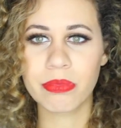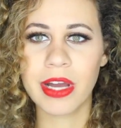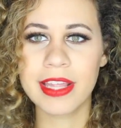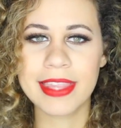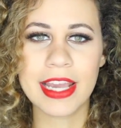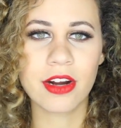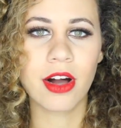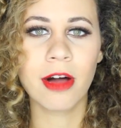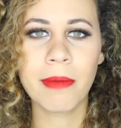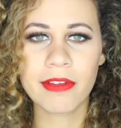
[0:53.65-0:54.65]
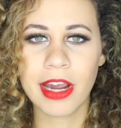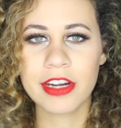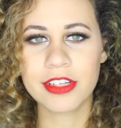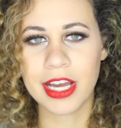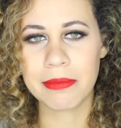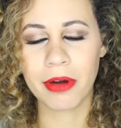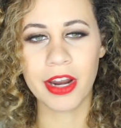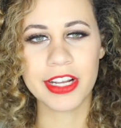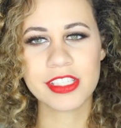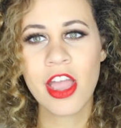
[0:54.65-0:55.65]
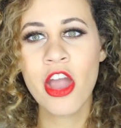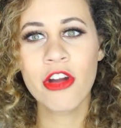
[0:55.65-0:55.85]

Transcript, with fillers: but they are all my ride or die products